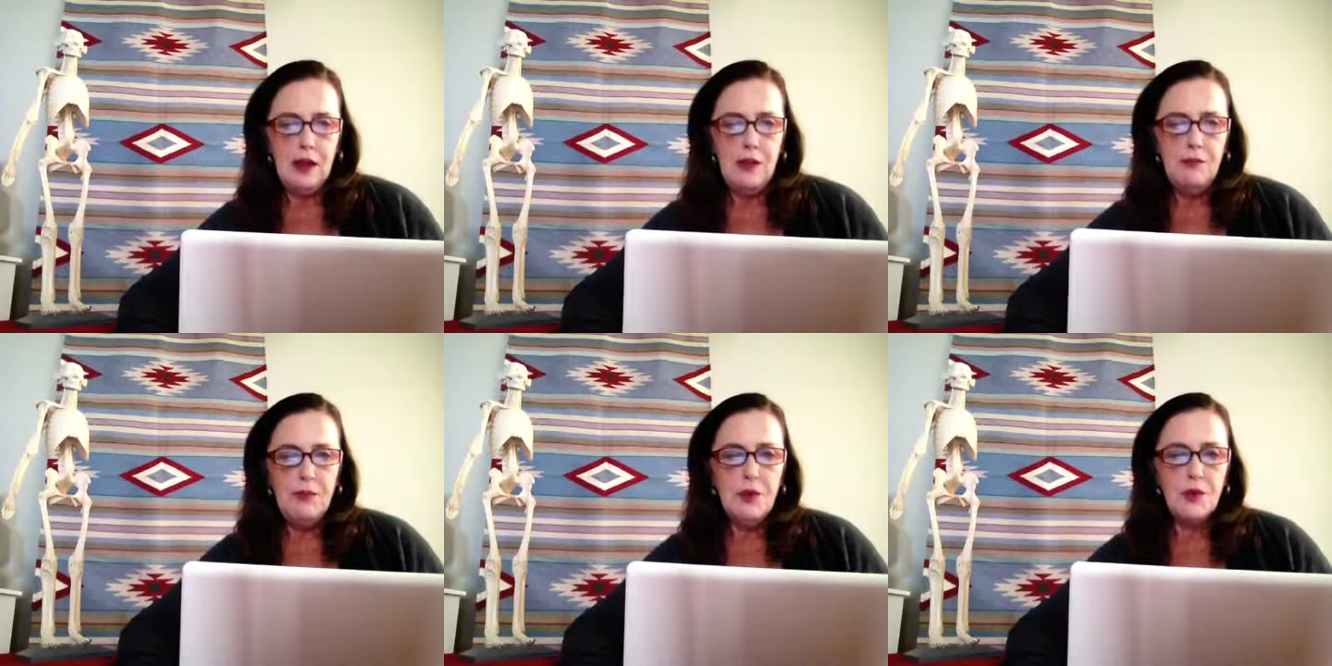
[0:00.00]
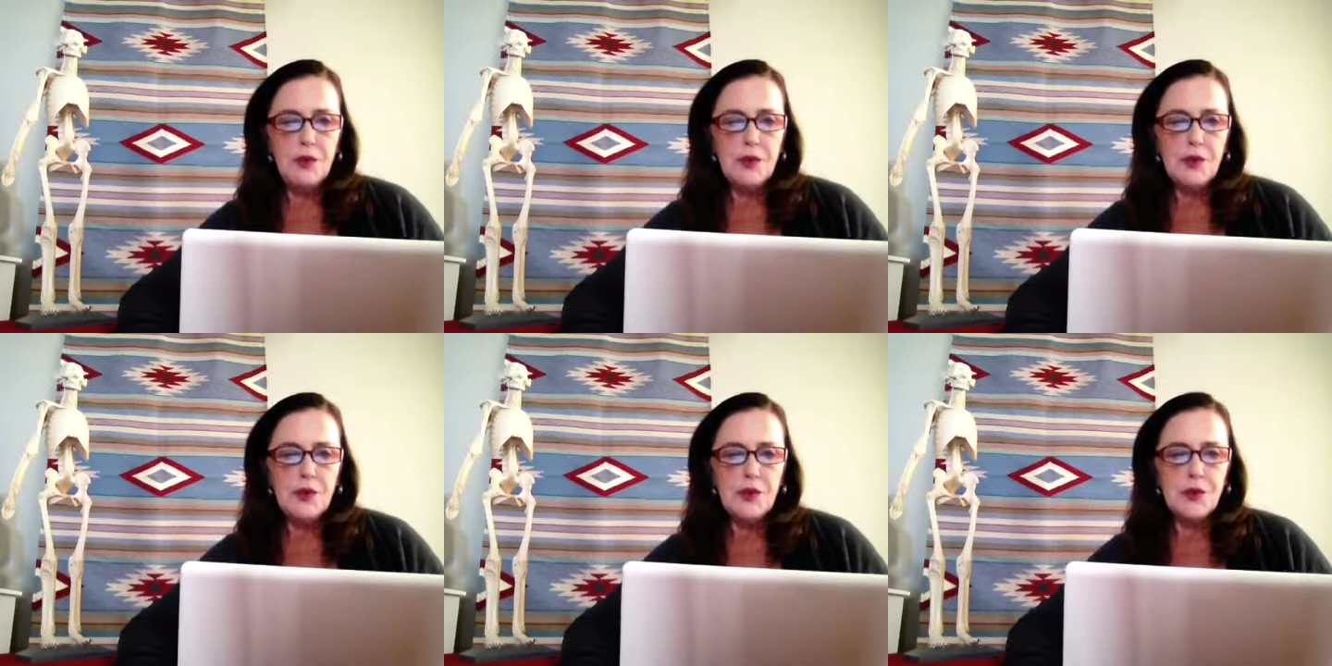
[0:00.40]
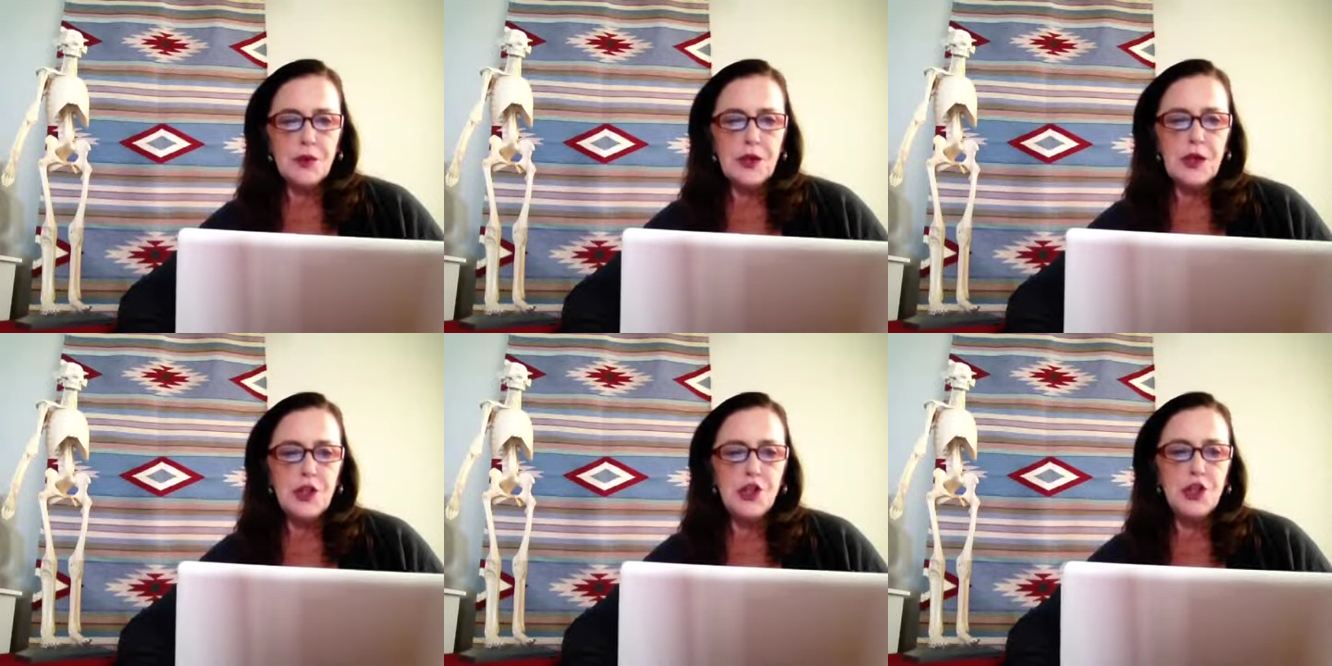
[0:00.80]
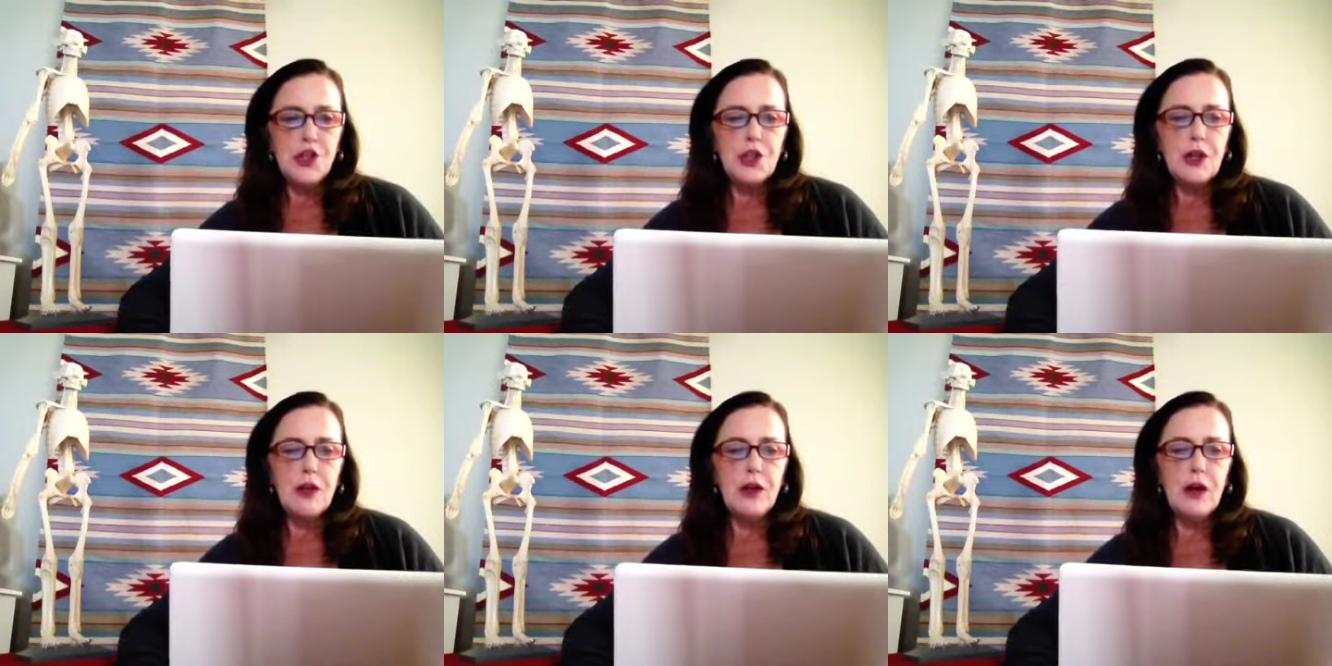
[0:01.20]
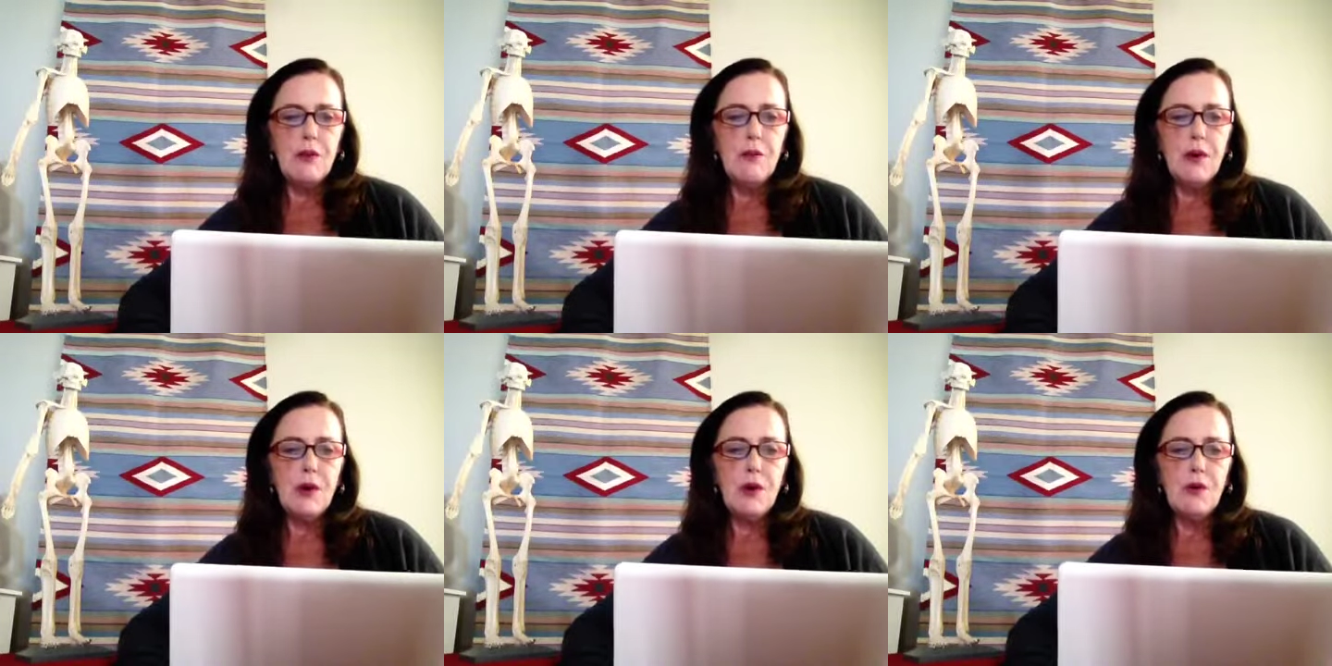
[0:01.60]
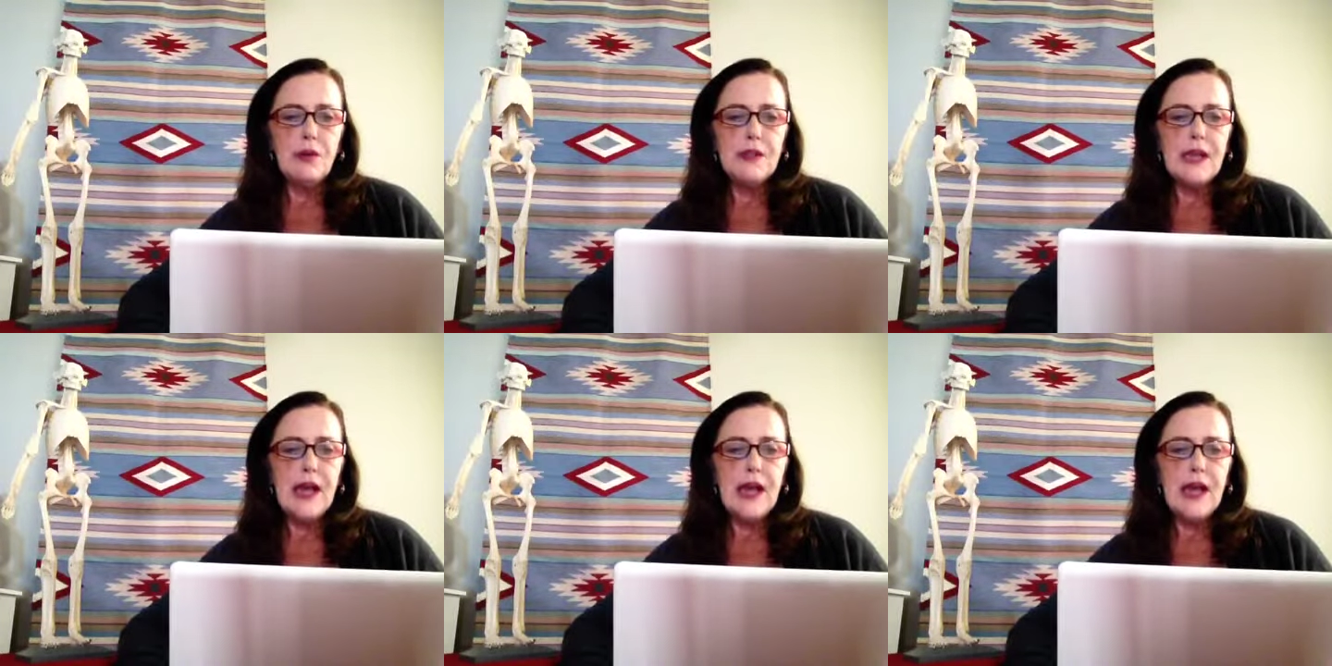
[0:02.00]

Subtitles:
Mineral storage. Our bones